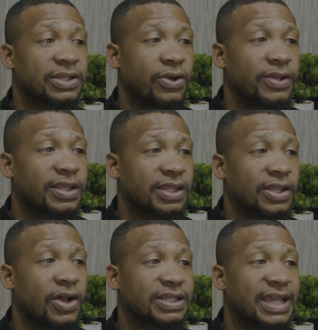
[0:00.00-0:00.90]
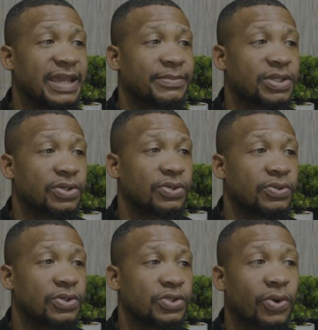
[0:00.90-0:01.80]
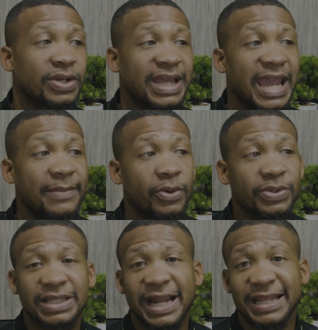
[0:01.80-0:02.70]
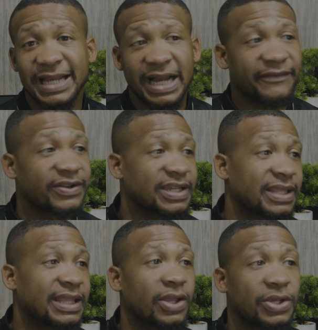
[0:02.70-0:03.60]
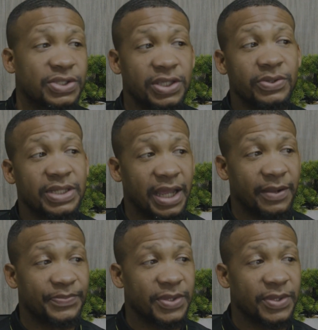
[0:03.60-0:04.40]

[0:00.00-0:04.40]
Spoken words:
only loss came to Notre Dame, who was not in conference, and then lost to Utah.